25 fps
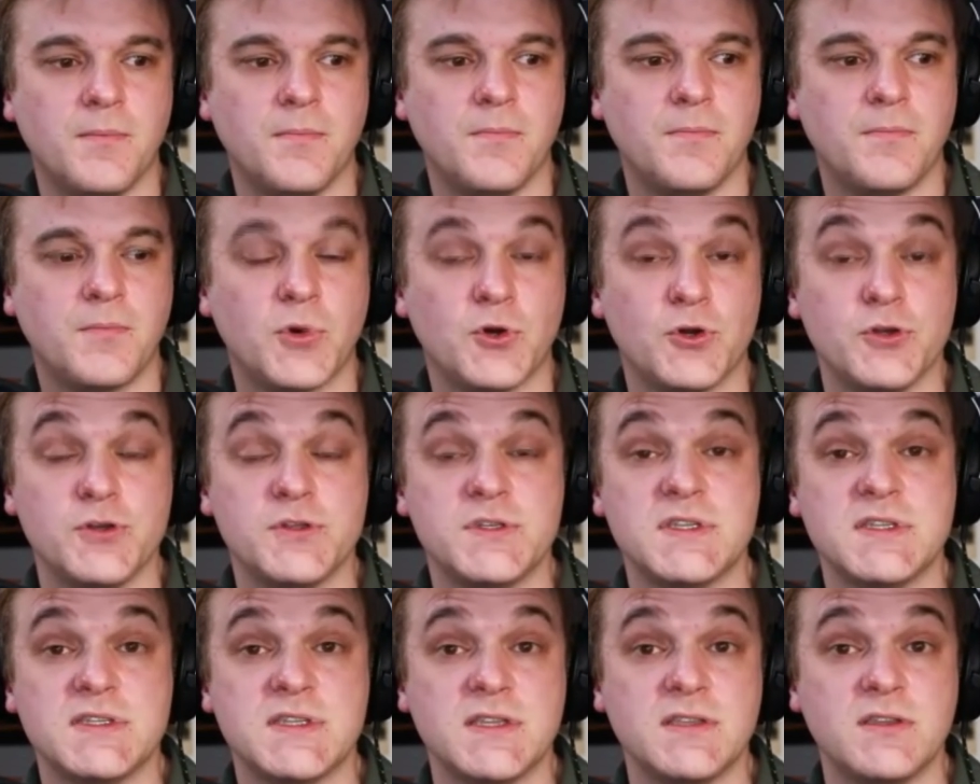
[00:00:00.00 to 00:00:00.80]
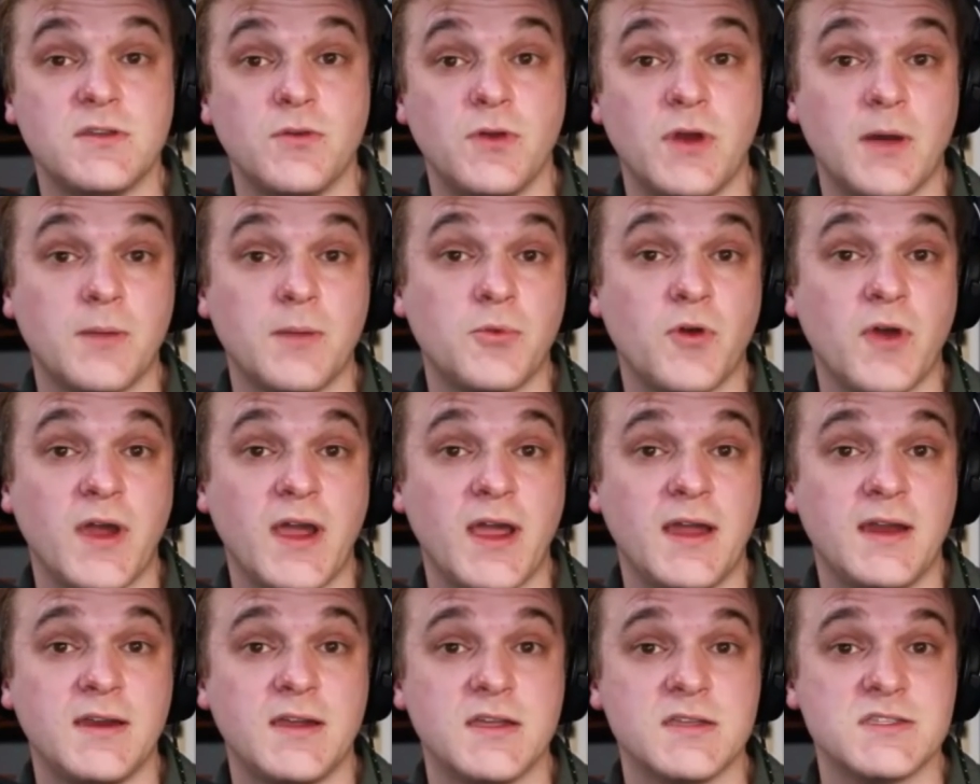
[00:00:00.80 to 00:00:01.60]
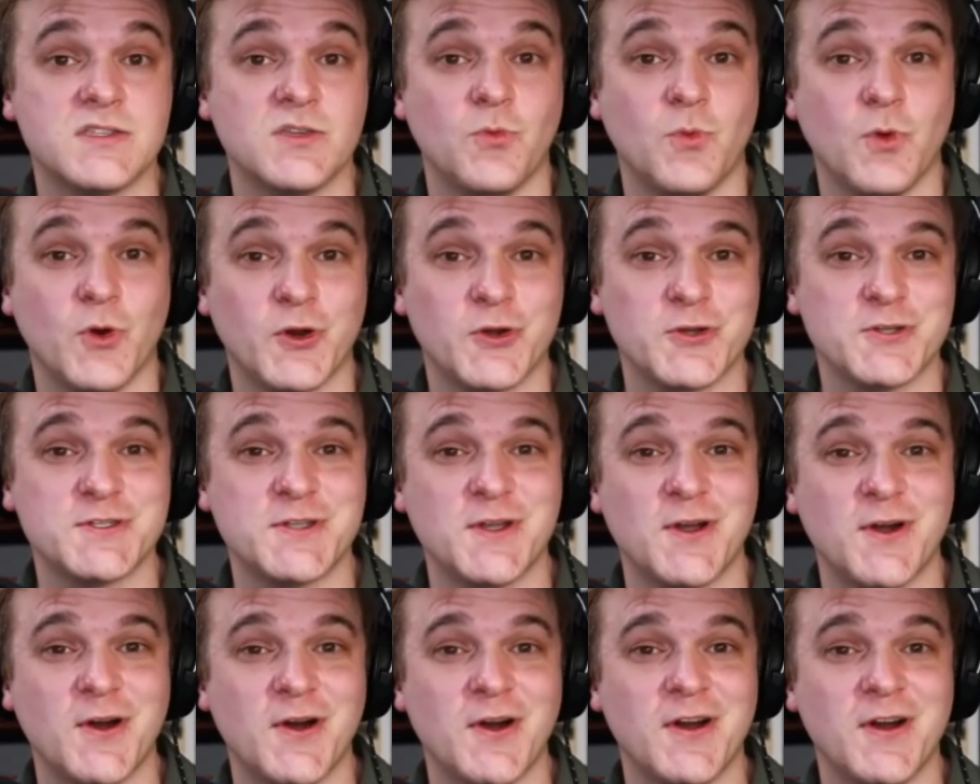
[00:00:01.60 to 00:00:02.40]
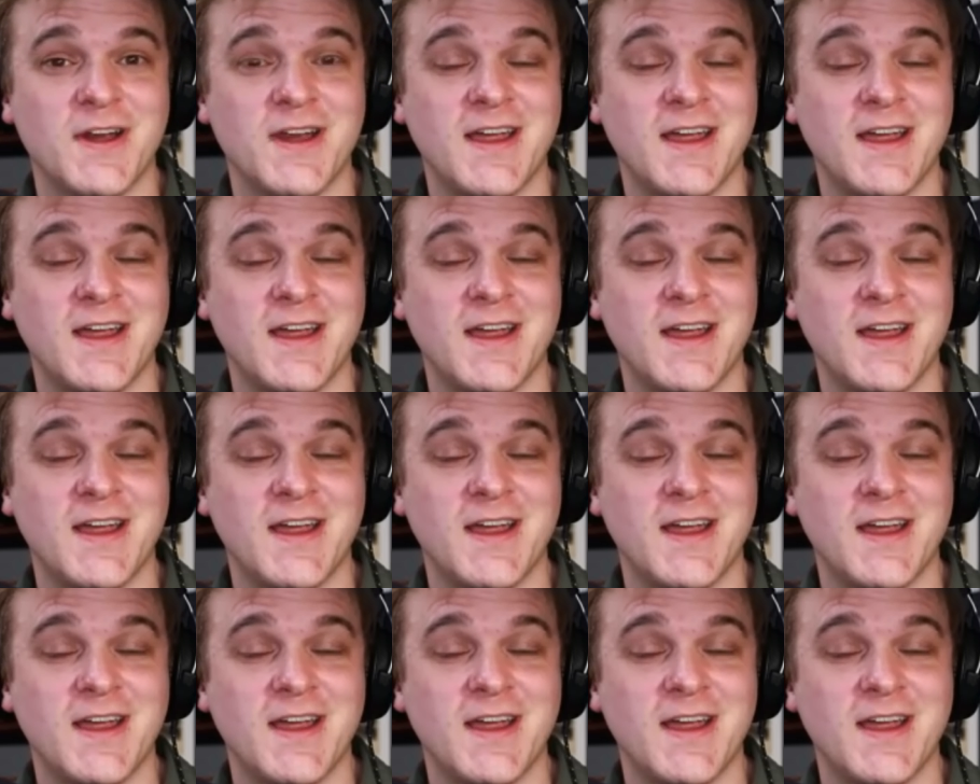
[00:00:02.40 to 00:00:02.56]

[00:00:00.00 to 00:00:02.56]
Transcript: produces into an upgrade, gets the worker star,